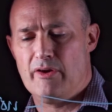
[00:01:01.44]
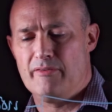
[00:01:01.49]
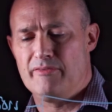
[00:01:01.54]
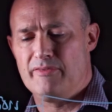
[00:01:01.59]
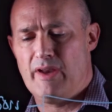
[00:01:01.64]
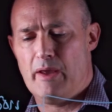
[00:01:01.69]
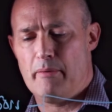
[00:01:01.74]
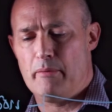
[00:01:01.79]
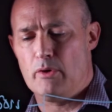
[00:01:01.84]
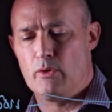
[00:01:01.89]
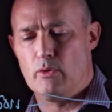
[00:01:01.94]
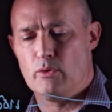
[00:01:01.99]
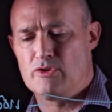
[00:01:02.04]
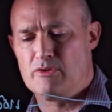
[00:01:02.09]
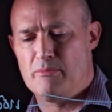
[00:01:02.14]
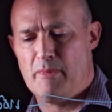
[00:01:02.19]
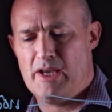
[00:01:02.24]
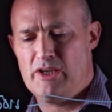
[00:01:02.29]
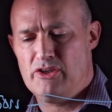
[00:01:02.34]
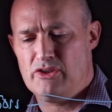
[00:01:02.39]
of network
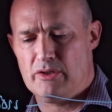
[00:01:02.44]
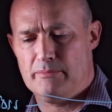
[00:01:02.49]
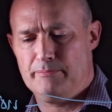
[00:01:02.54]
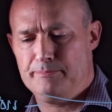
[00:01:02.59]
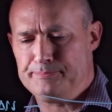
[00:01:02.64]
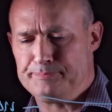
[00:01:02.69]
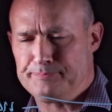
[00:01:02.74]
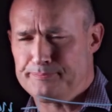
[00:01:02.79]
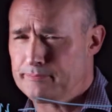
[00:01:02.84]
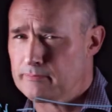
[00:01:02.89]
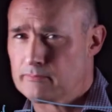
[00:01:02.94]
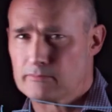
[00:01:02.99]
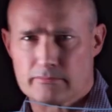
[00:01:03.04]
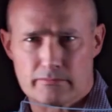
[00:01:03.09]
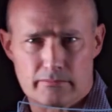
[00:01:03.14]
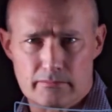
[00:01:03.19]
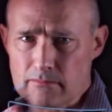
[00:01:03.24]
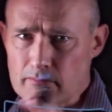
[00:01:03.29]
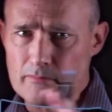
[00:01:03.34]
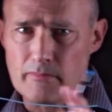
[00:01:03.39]
automation
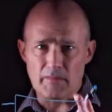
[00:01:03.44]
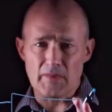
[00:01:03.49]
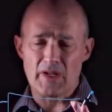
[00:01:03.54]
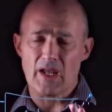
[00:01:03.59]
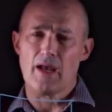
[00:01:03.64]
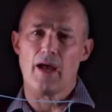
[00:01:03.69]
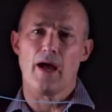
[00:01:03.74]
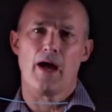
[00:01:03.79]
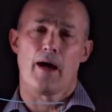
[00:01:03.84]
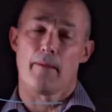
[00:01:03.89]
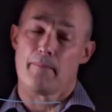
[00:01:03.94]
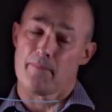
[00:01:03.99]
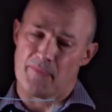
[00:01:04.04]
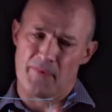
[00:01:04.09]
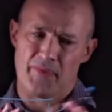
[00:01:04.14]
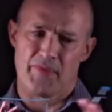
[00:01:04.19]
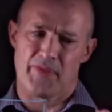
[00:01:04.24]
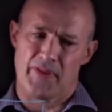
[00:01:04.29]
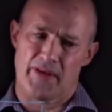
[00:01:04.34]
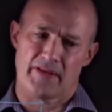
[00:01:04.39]
um,
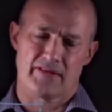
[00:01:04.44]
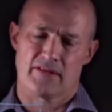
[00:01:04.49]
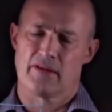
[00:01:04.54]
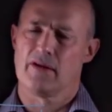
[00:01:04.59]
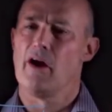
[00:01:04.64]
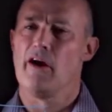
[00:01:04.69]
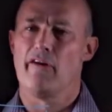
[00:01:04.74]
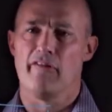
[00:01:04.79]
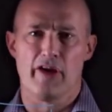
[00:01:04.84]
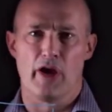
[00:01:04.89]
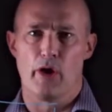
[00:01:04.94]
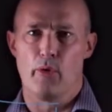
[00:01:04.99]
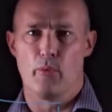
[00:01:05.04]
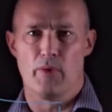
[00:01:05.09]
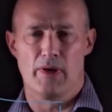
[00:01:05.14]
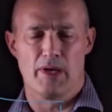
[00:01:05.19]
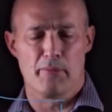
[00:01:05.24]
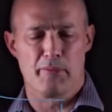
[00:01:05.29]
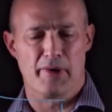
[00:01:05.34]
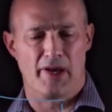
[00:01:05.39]
this scenario
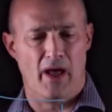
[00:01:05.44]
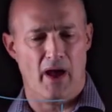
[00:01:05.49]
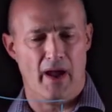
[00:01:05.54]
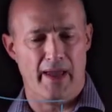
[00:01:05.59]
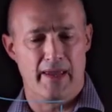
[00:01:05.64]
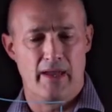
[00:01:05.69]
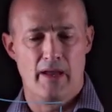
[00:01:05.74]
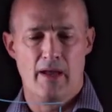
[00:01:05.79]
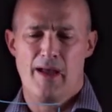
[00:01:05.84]
will apply.